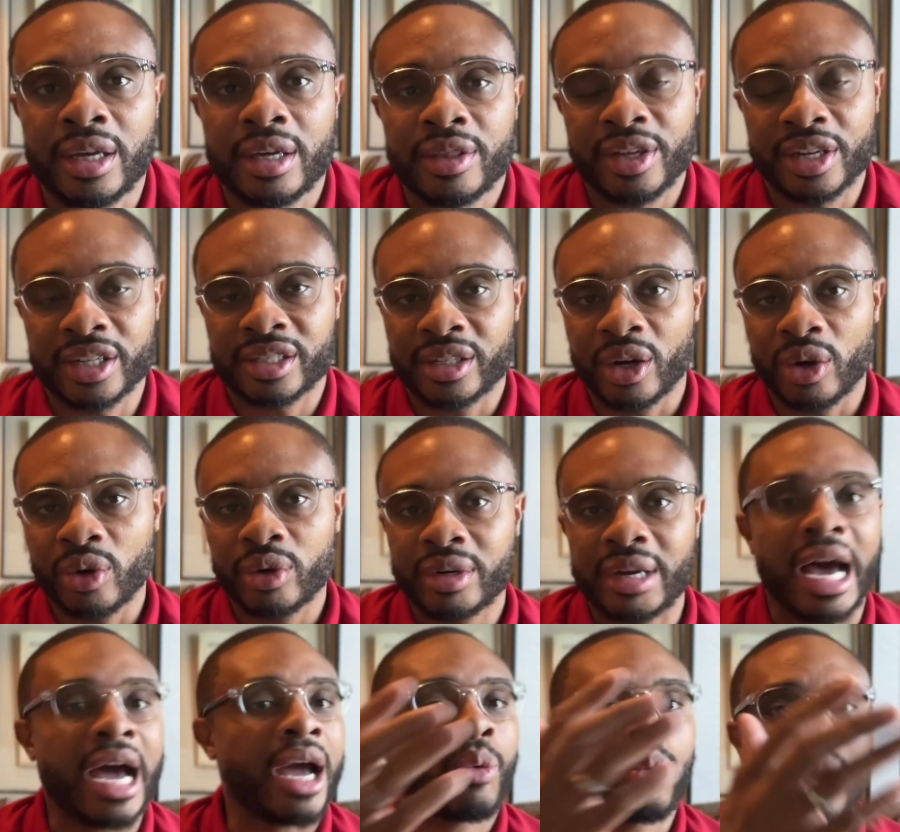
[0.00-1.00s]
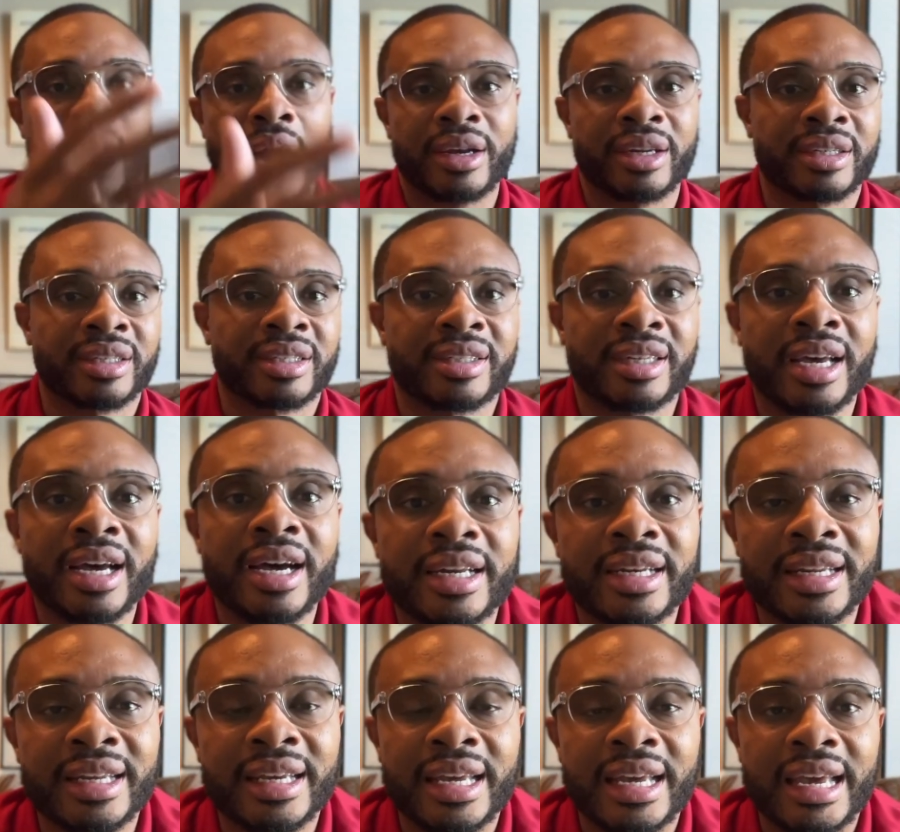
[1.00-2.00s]
There's no night without a sun,
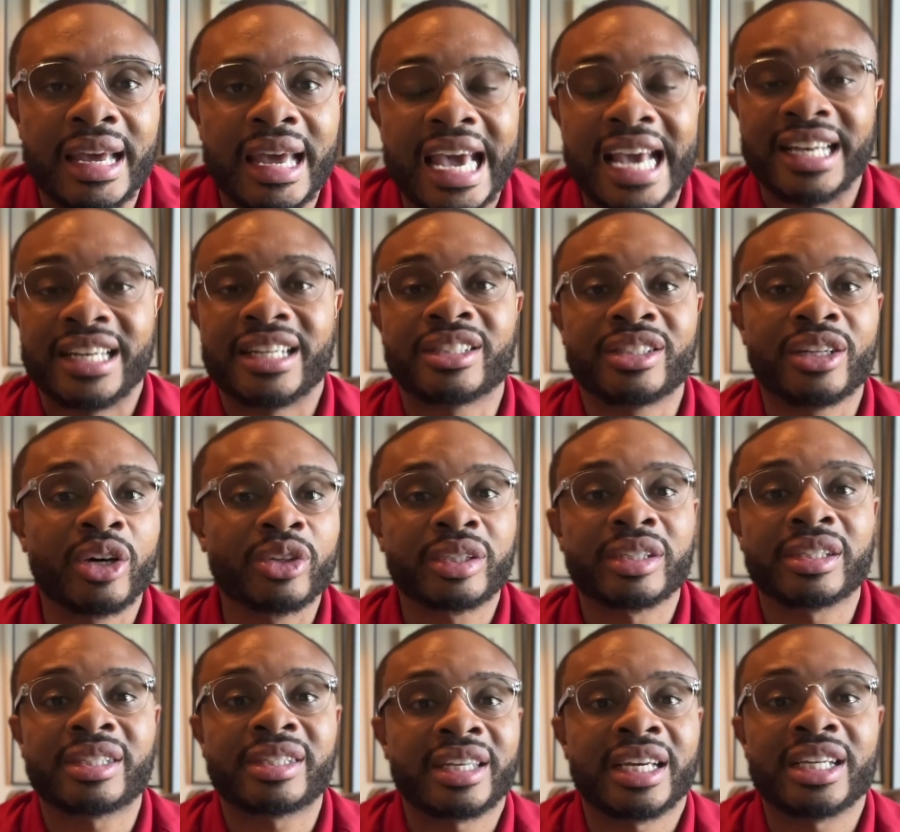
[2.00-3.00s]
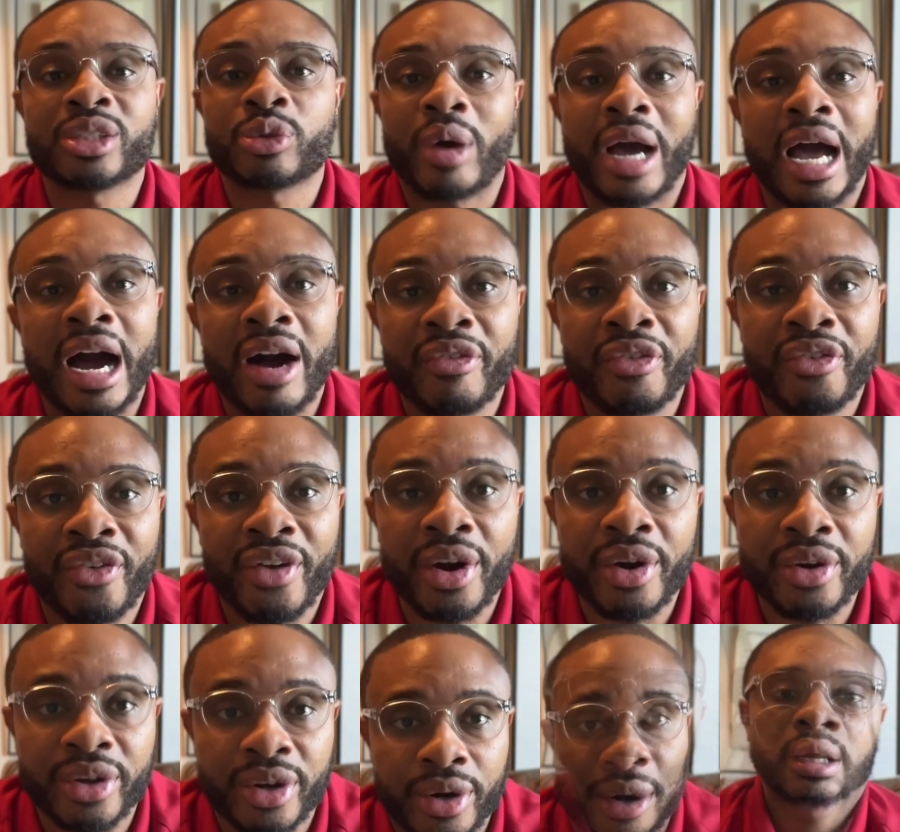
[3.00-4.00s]
and there's no success without
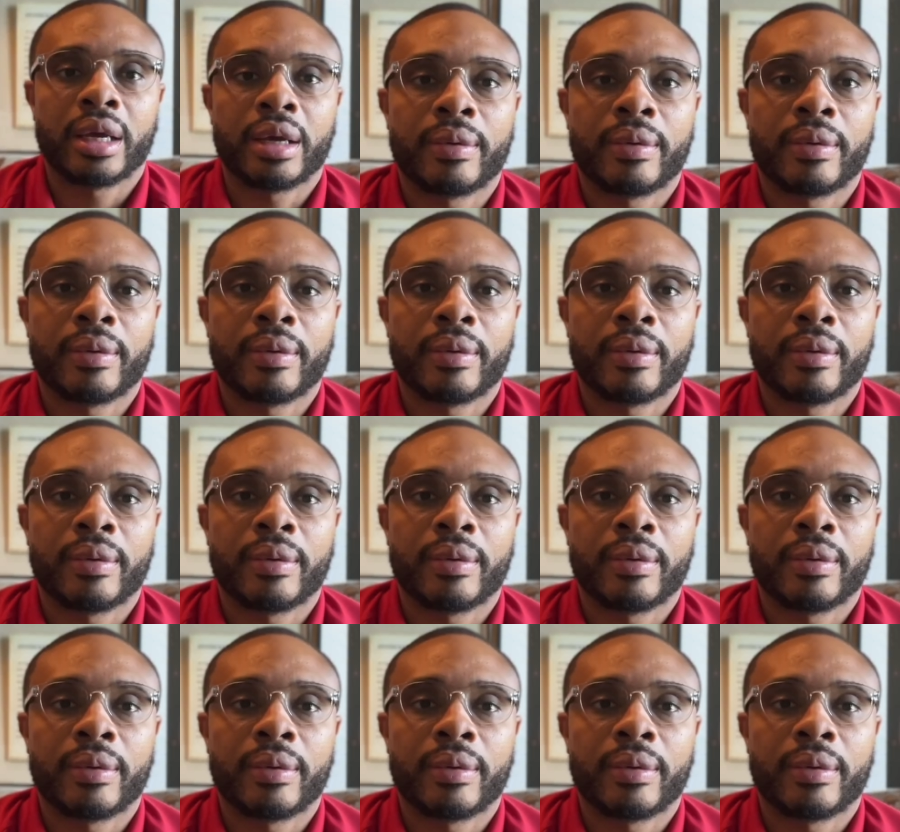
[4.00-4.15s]
failure.